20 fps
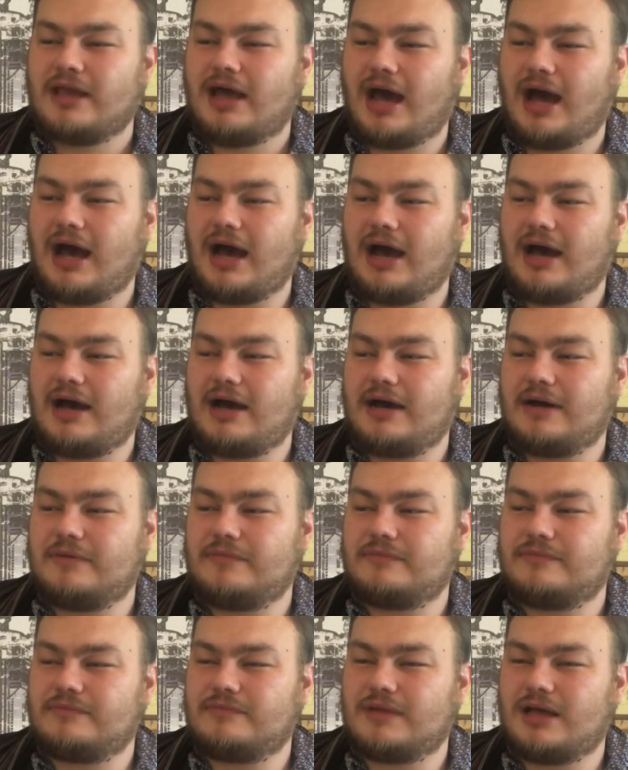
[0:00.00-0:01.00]

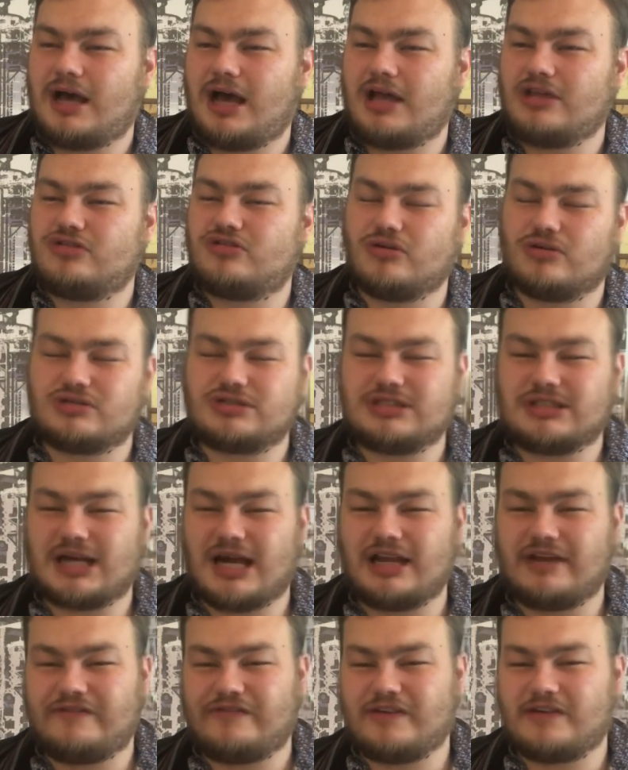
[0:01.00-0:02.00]
And Georgie
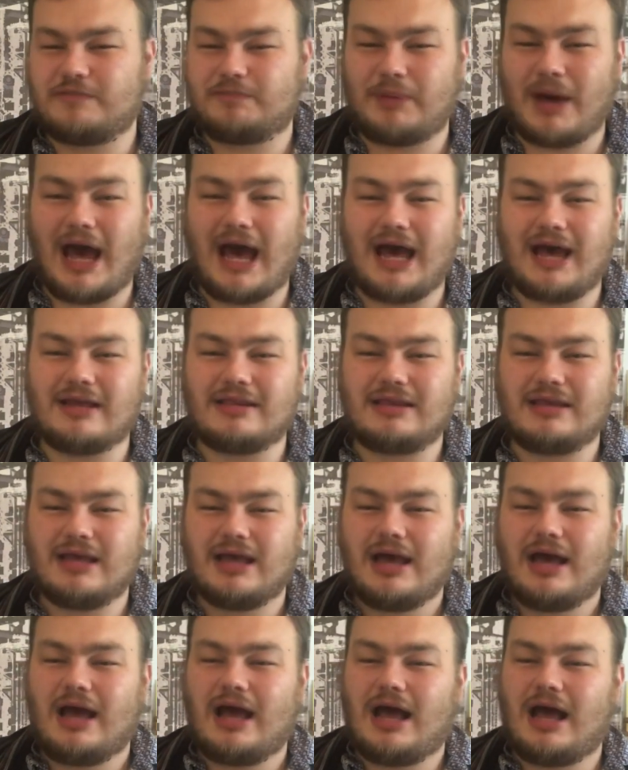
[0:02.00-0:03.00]
kind of feels bad,
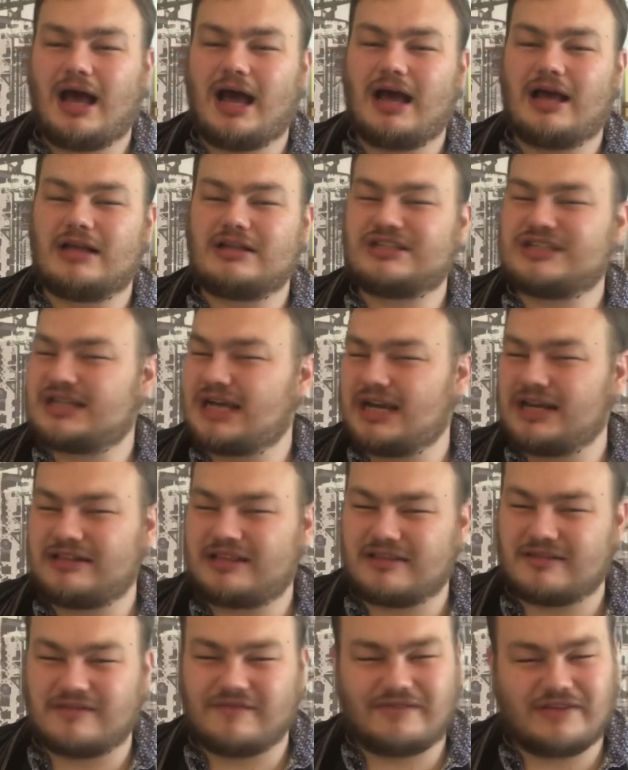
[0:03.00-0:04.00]
and she kind of
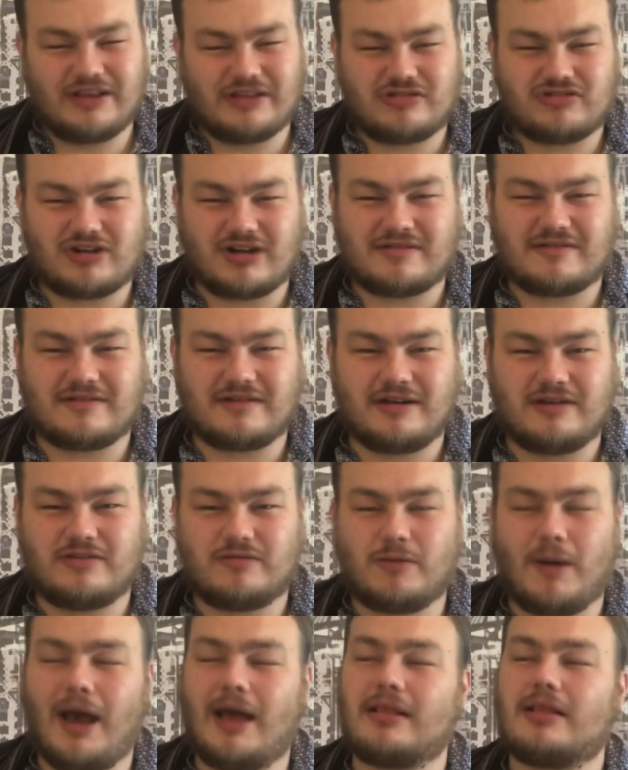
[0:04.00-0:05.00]
doesn't feel trusted as
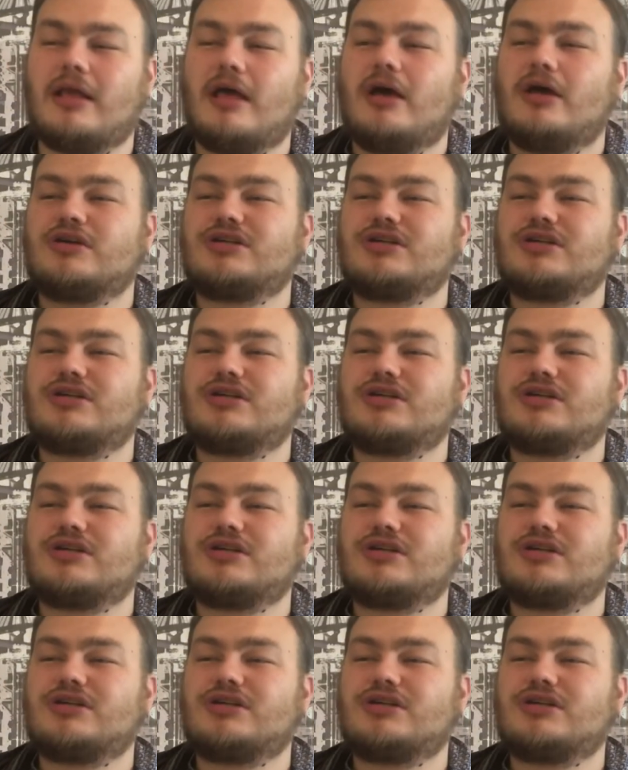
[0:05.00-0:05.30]
well.